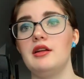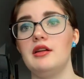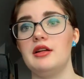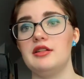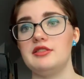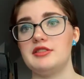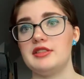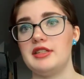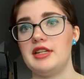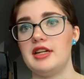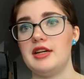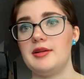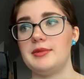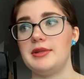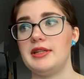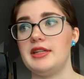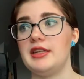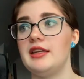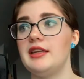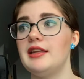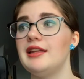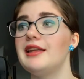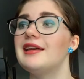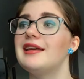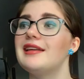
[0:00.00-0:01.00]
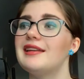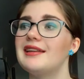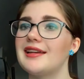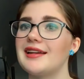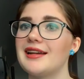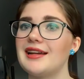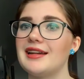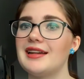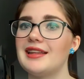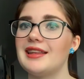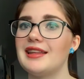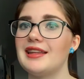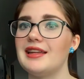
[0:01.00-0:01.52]
a tsunami, that
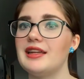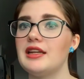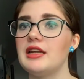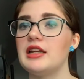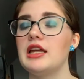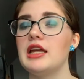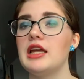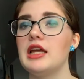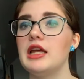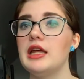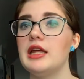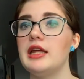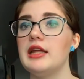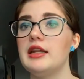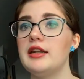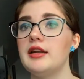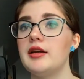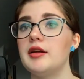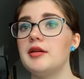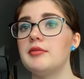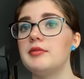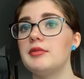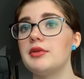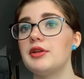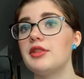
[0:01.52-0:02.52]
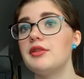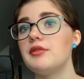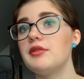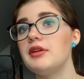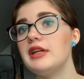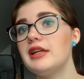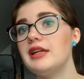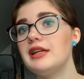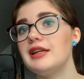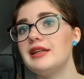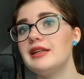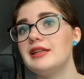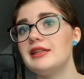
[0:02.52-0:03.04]
kind of thing. Number
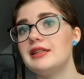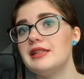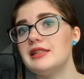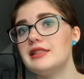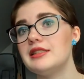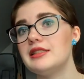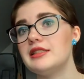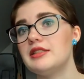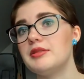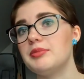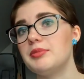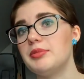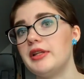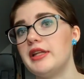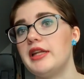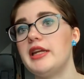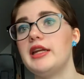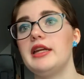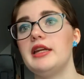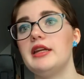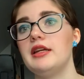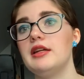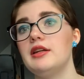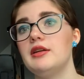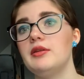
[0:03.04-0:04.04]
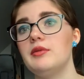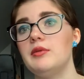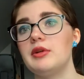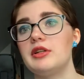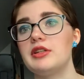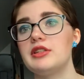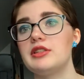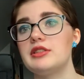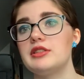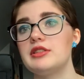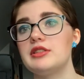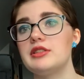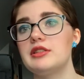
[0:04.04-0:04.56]
three is the plague,
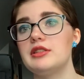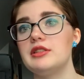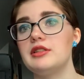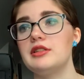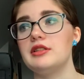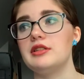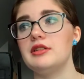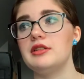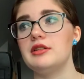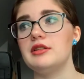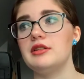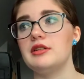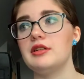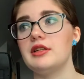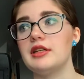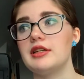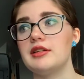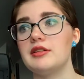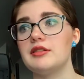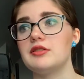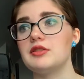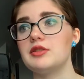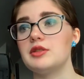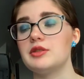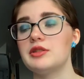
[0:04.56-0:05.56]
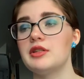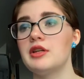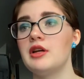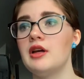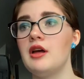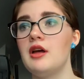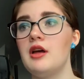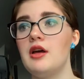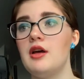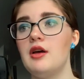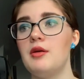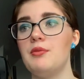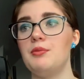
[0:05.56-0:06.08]
which kills
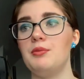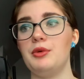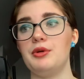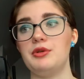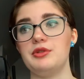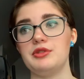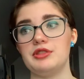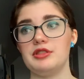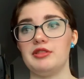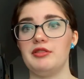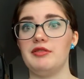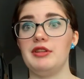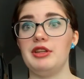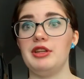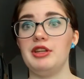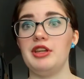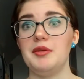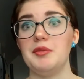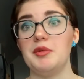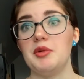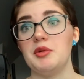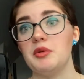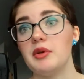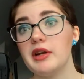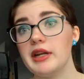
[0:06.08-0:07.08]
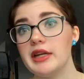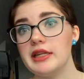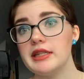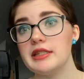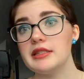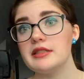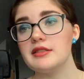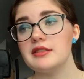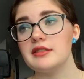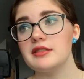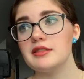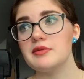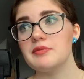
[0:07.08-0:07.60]
most of the human
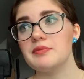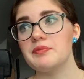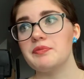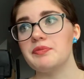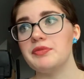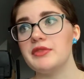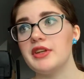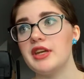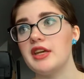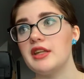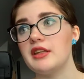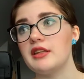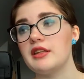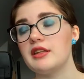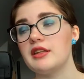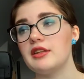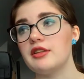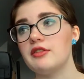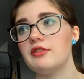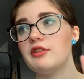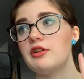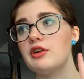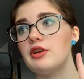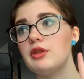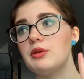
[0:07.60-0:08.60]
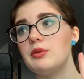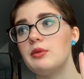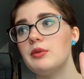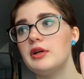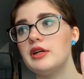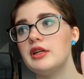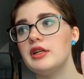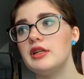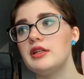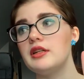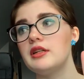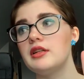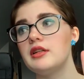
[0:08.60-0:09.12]
race. And then the fourth
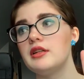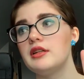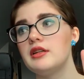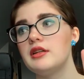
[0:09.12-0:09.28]
one